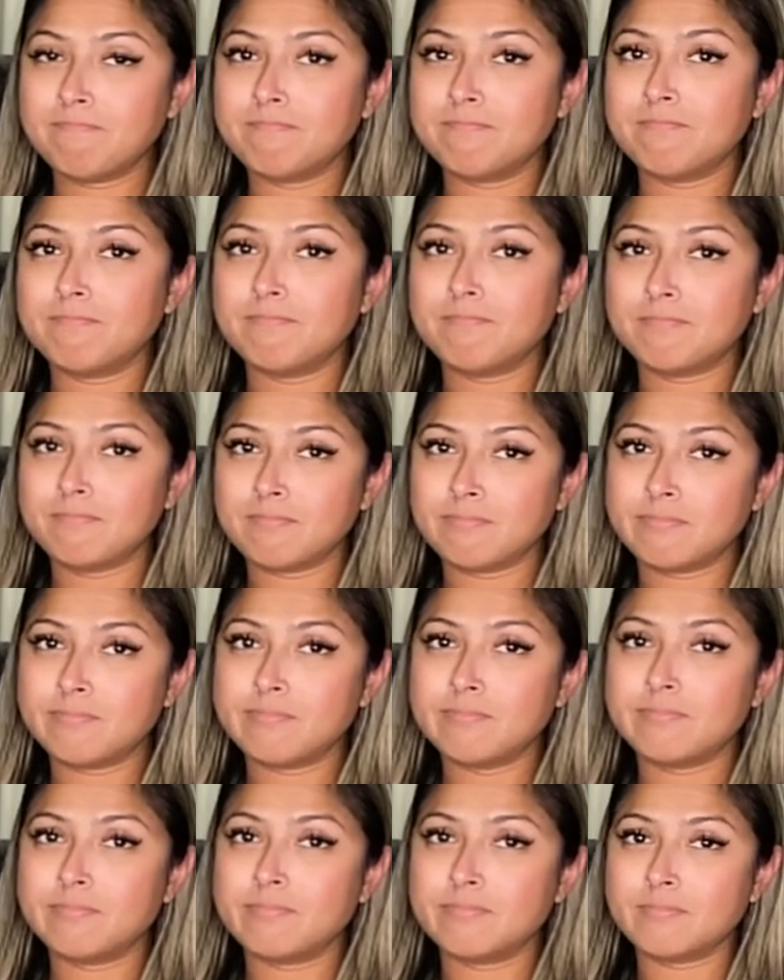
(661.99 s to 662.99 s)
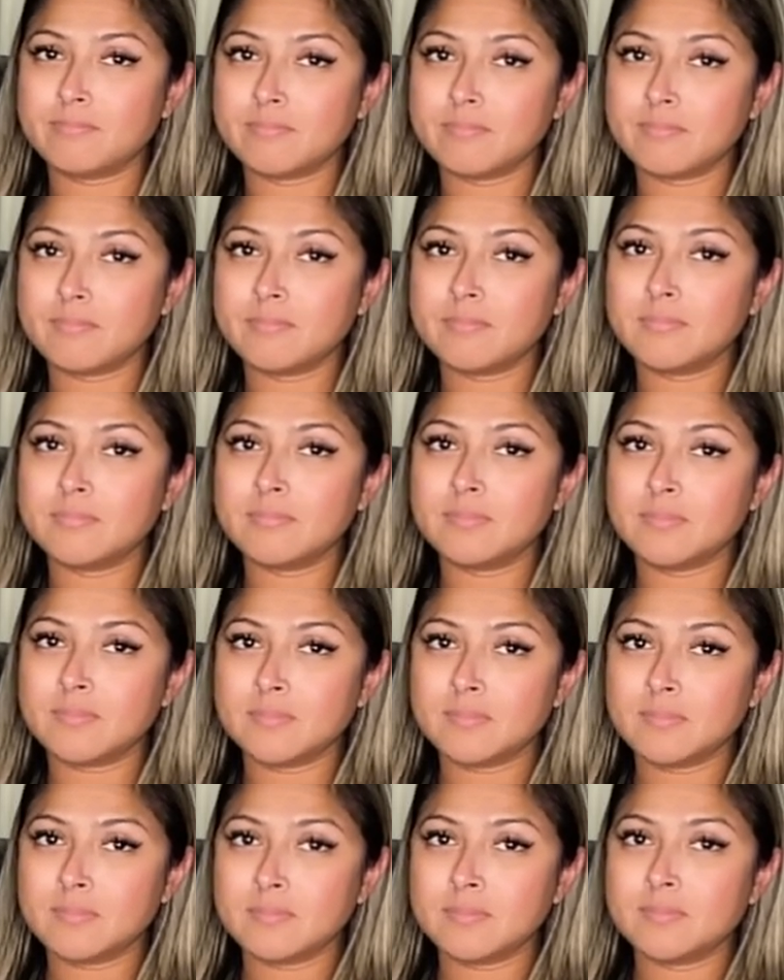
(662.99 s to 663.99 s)

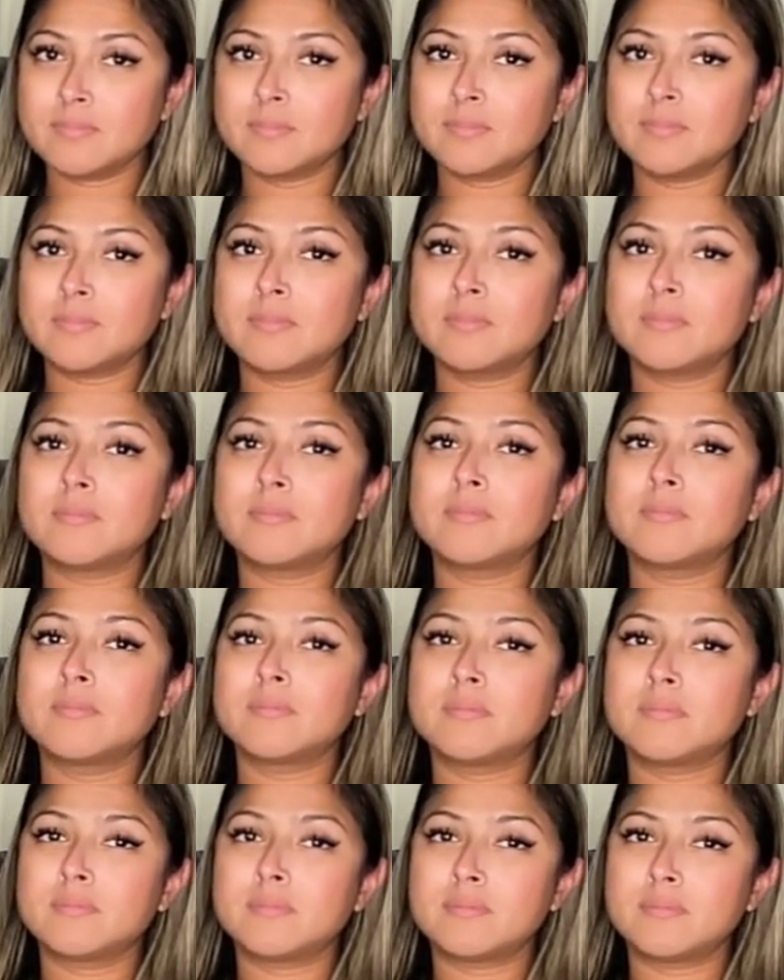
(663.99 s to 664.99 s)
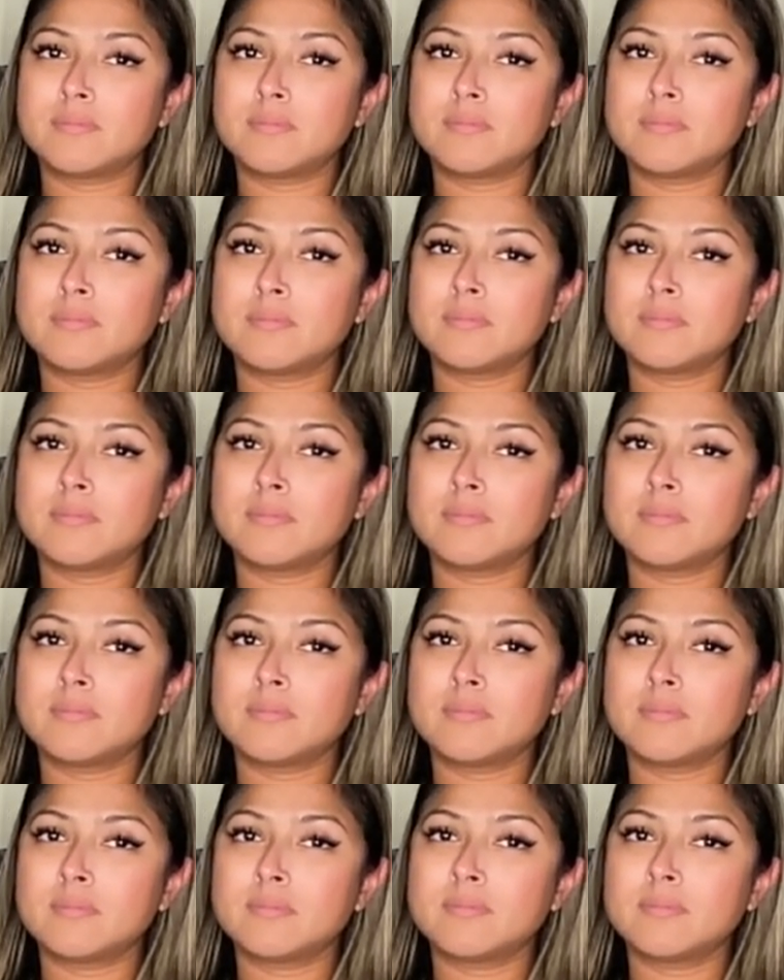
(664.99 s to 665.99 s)

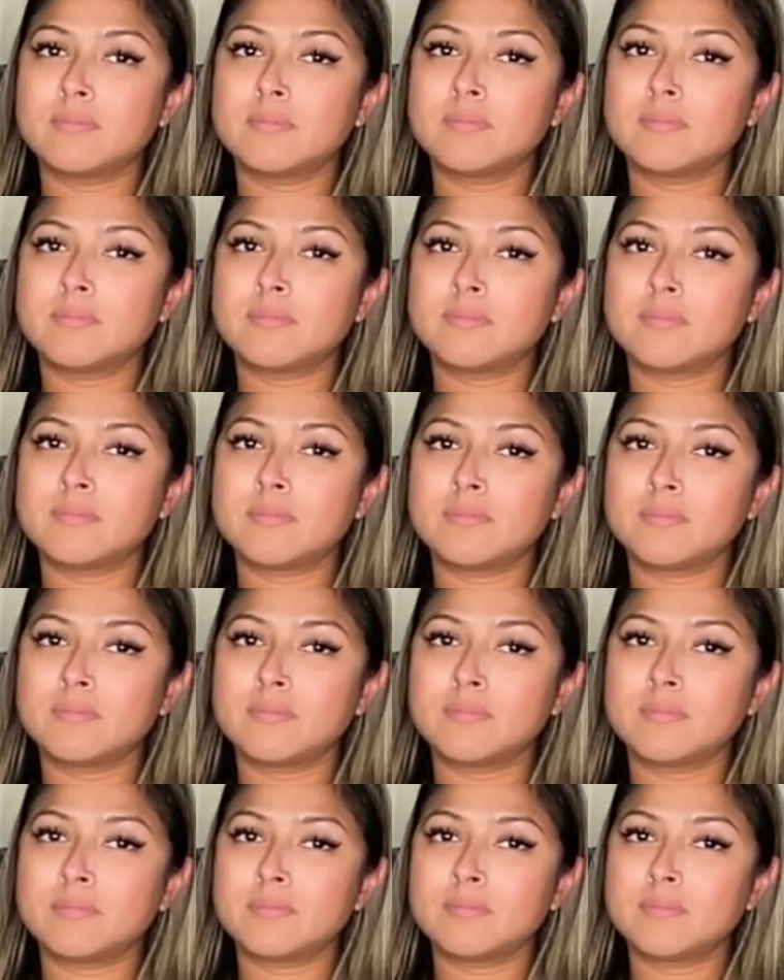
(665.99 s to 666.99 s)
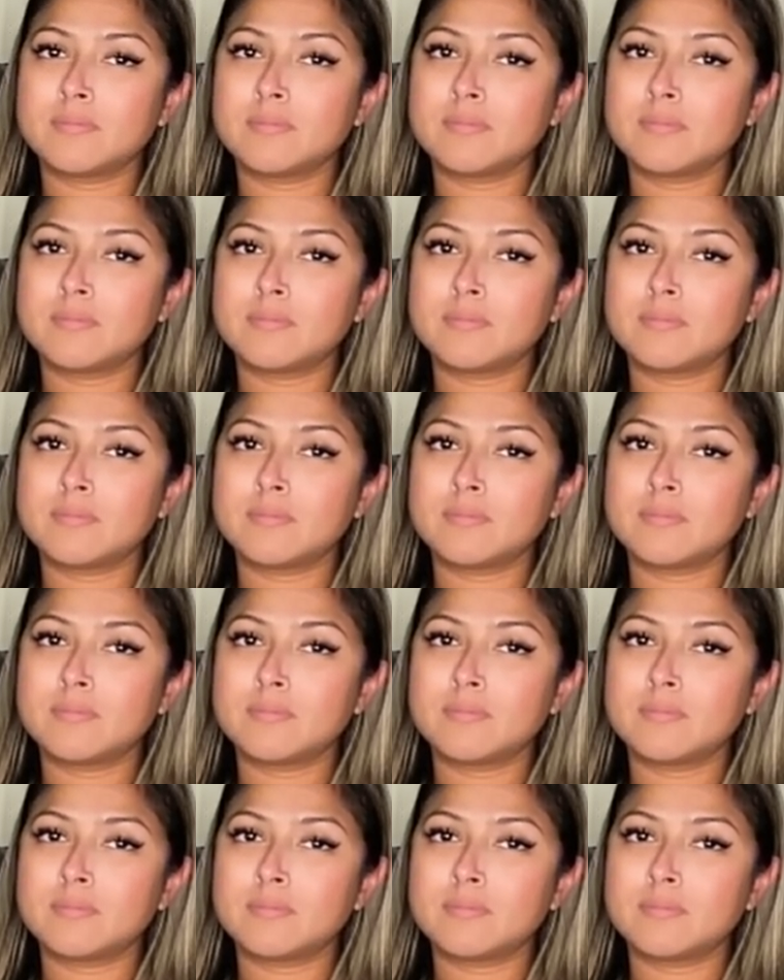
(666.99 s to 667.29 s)
[no speech]